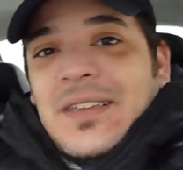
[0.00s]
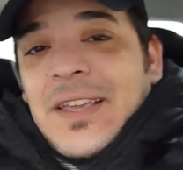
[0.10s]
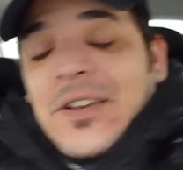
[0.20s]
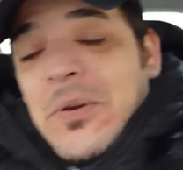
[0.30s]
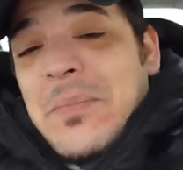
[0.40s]

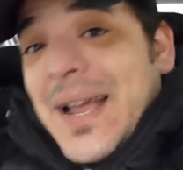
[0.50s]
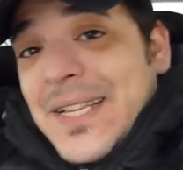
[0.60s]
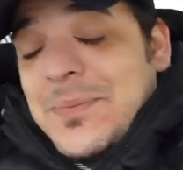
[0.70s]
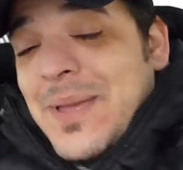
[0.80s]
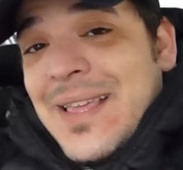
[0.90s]
it
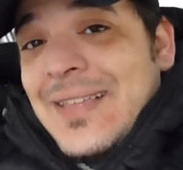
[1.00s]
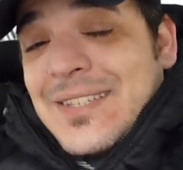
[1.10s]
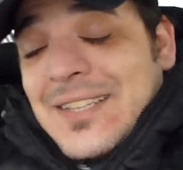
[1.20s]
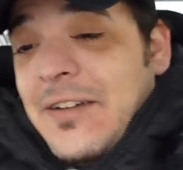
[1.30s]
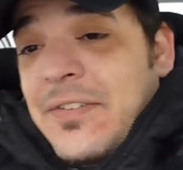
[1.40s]
reminds me
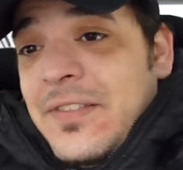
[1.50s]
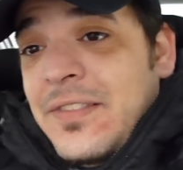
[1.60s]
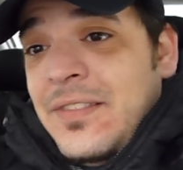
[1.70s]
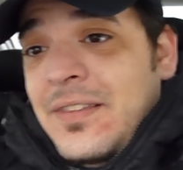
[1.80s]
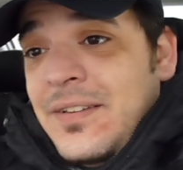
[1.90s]
stuff
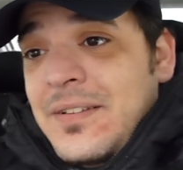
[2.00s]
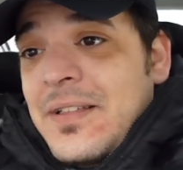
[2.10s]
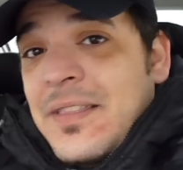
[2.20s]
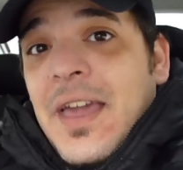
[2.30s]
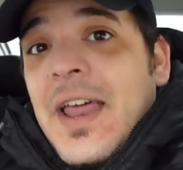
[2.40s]

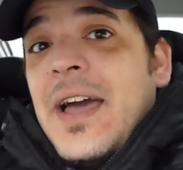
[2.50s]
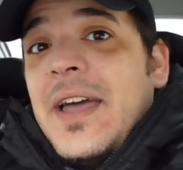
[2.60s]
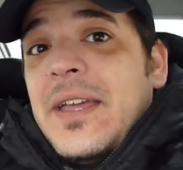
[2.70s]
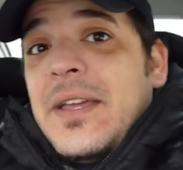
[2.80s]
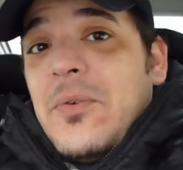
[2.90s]
that
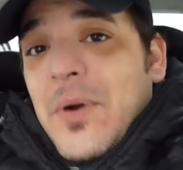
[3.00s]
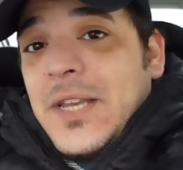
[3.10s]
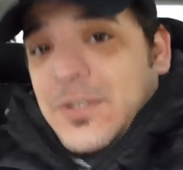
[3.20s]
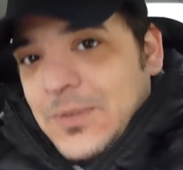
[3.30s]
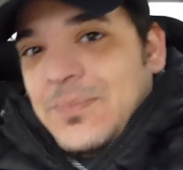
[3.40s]
I
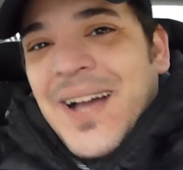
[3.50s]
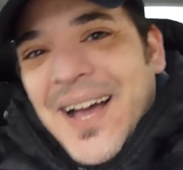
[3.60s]
want to do.